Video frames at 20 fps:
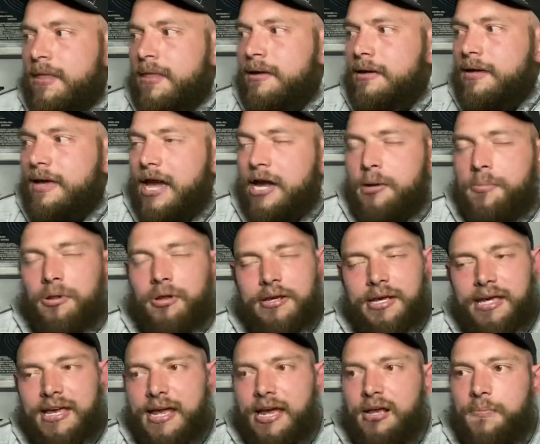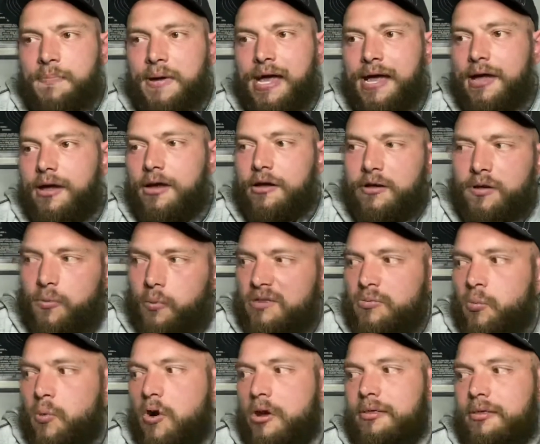cable kickback with
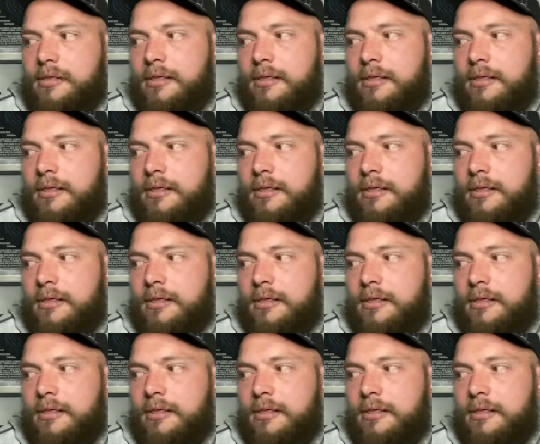one